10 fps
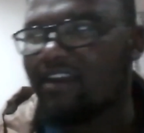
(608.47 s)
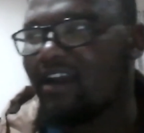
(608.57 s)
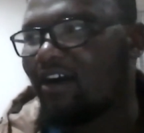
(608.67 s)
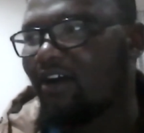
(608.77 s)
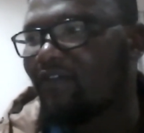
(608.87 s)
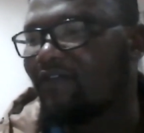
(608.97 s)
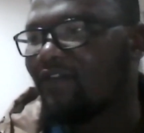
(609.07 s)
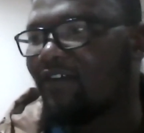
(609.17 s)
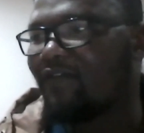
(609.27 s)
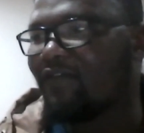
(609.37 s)
now
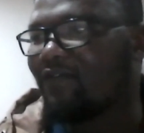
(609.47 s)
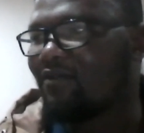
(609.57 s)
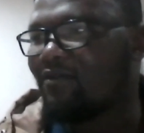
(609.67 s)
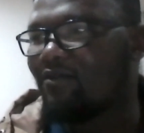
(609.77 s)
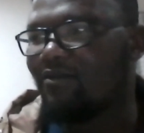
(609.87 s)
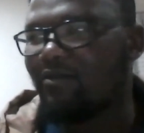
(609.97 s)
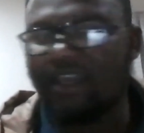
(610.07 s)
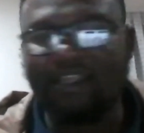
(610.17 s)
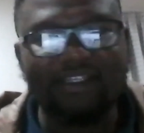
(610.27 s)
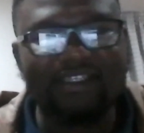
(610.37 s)
of
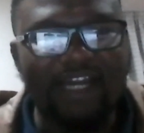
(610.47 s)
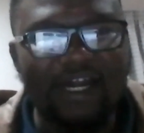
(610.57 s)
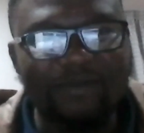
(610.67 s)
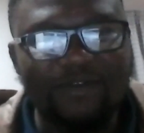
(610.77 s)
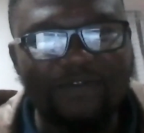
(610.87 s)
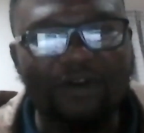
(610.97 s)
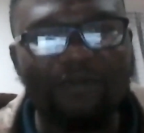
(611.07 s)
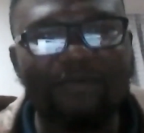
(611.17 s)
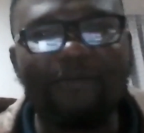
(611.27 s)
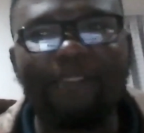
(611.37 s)
where this comes from.